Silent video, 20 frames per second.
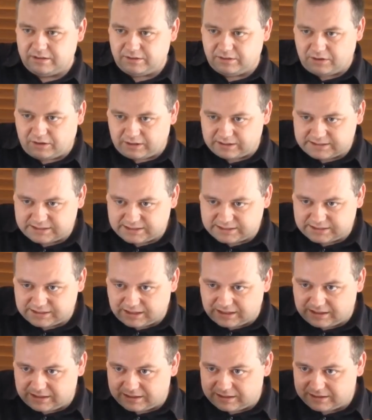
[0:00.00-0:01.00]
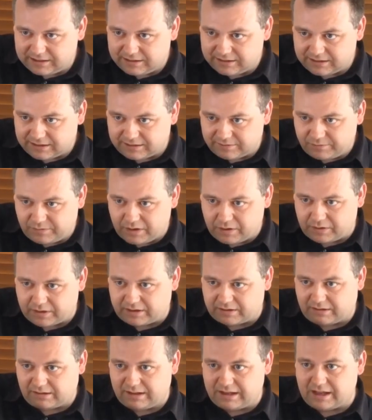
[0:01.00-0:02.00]
Nice, very
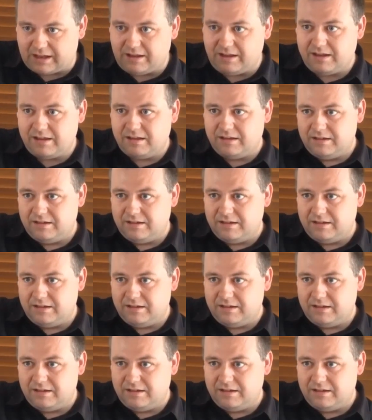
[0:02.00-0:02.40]
clear.